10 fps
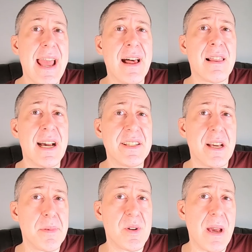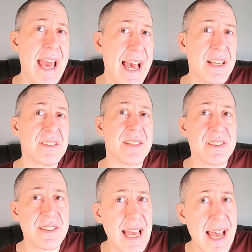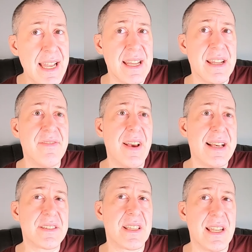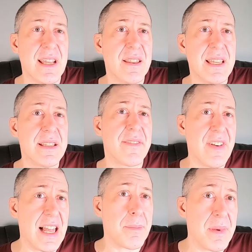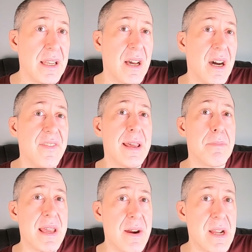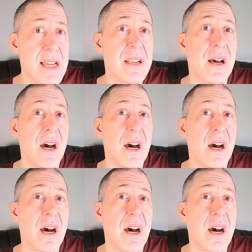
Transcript: LIW has instead invested in the development of a myriad